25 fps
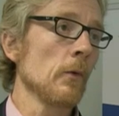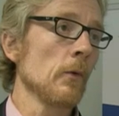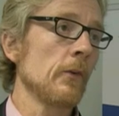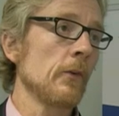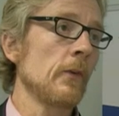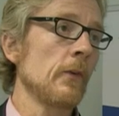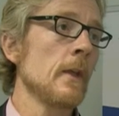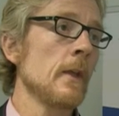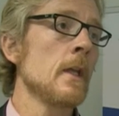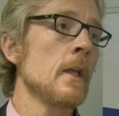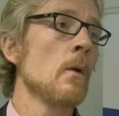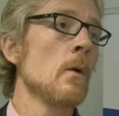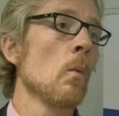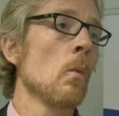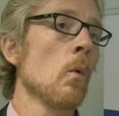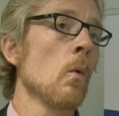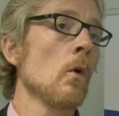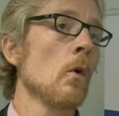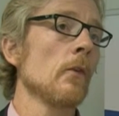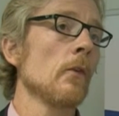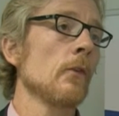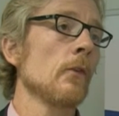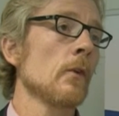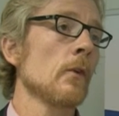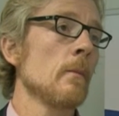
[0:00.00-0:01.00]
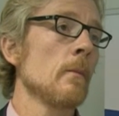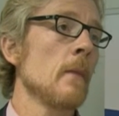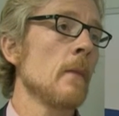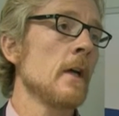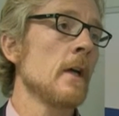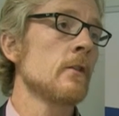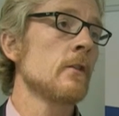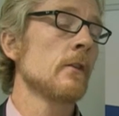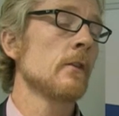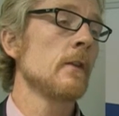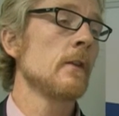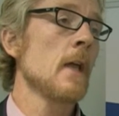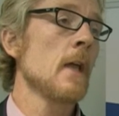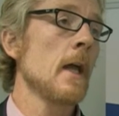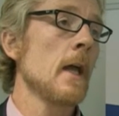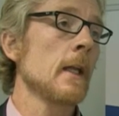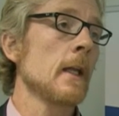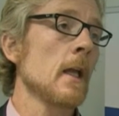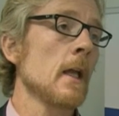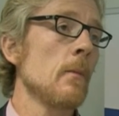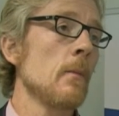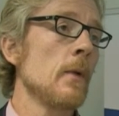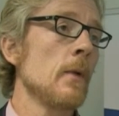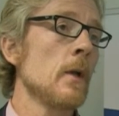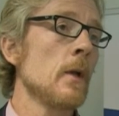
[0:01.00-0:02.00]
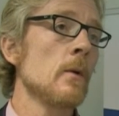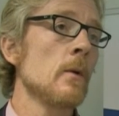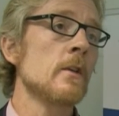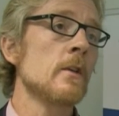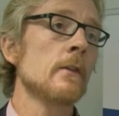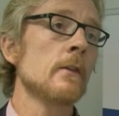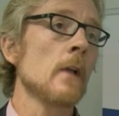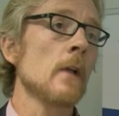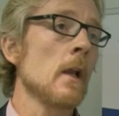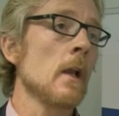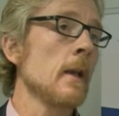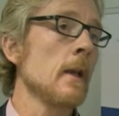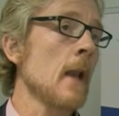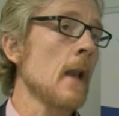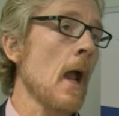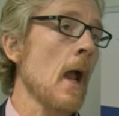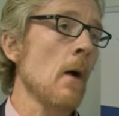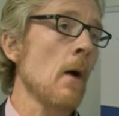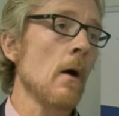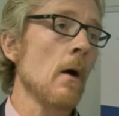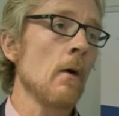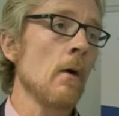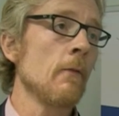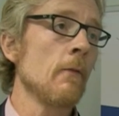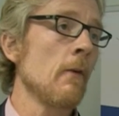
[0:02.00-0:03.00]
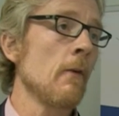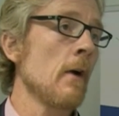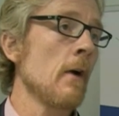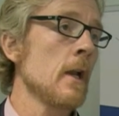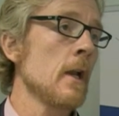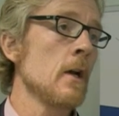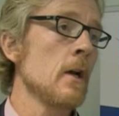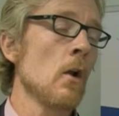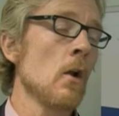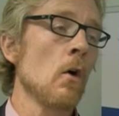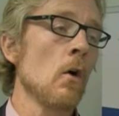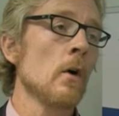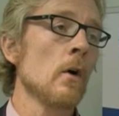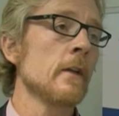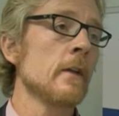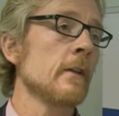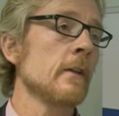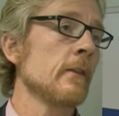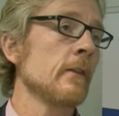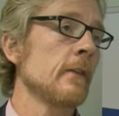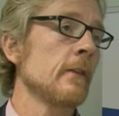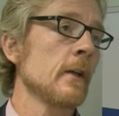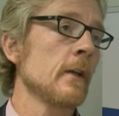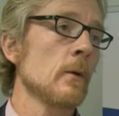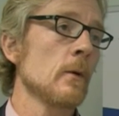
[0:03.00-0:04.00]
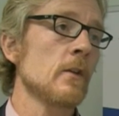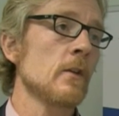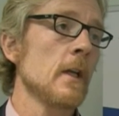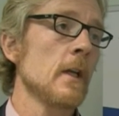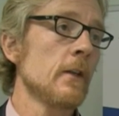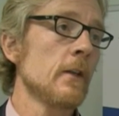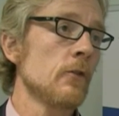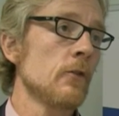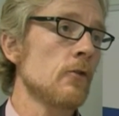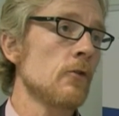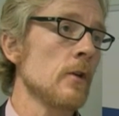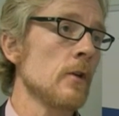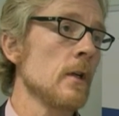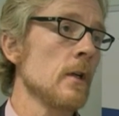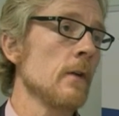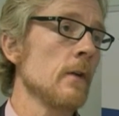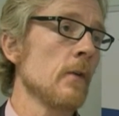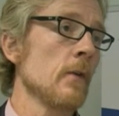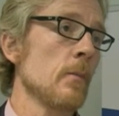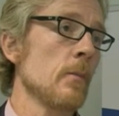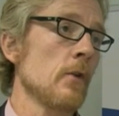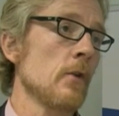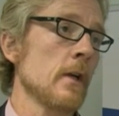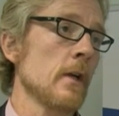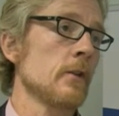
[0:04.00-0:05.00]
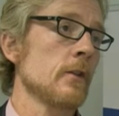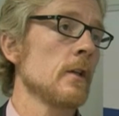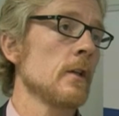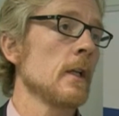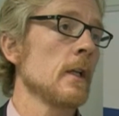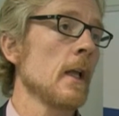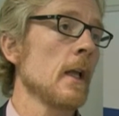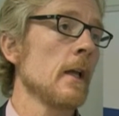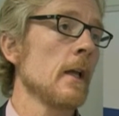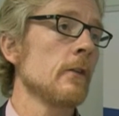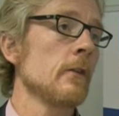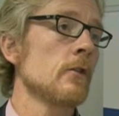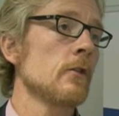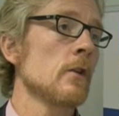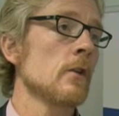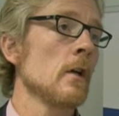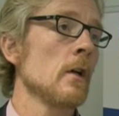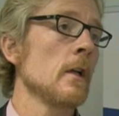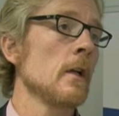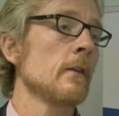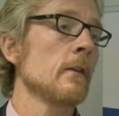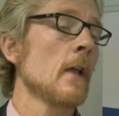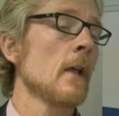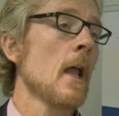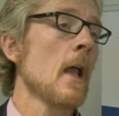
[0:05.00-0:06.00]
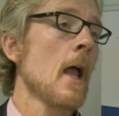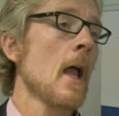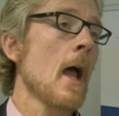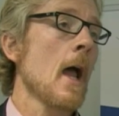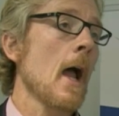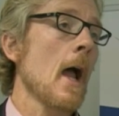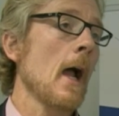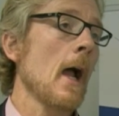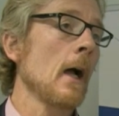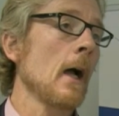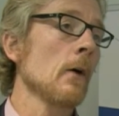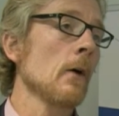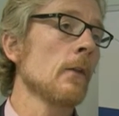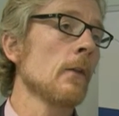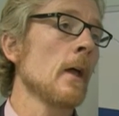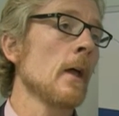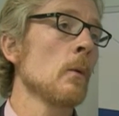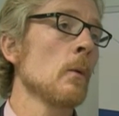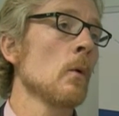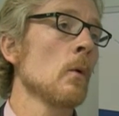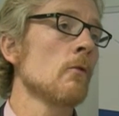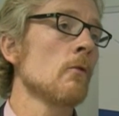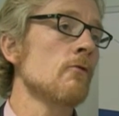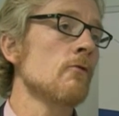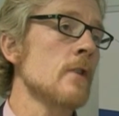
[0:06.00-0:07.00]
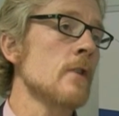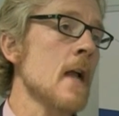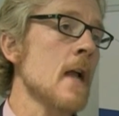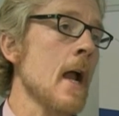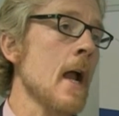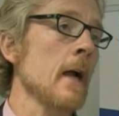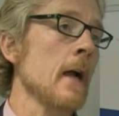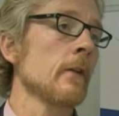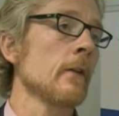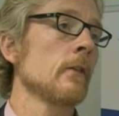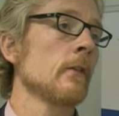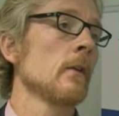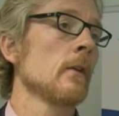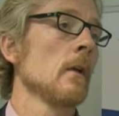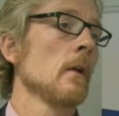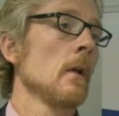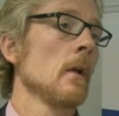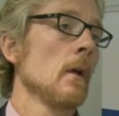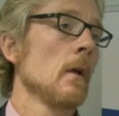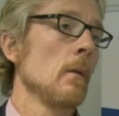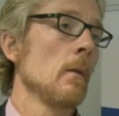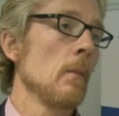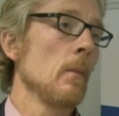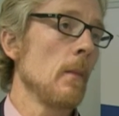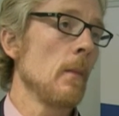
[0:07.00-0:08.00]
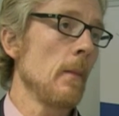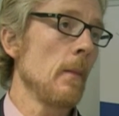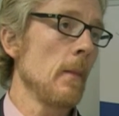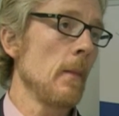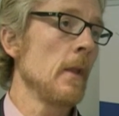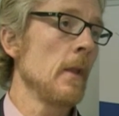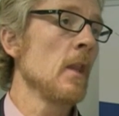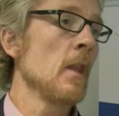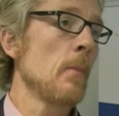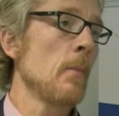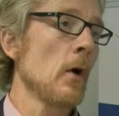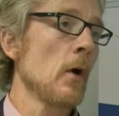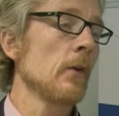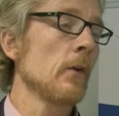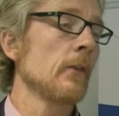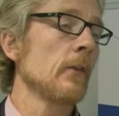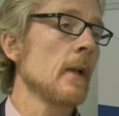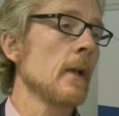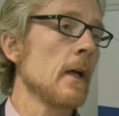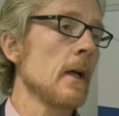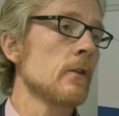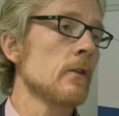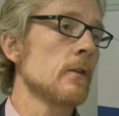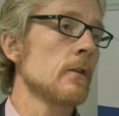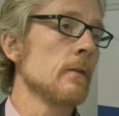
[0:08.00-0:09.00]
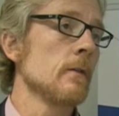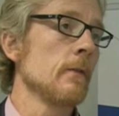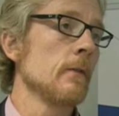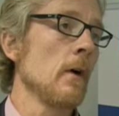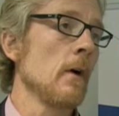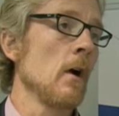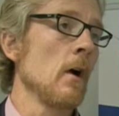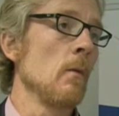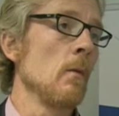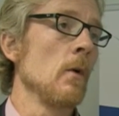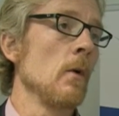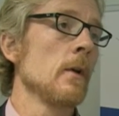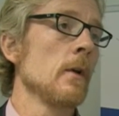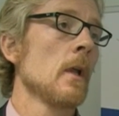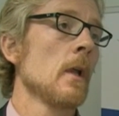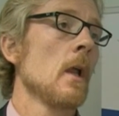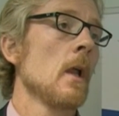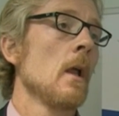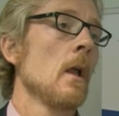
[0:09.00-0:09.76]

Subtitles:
see what sort of measures the AKP, which has now a very long and distinguished history of oppression against journalists, how they will react in the post-election environment.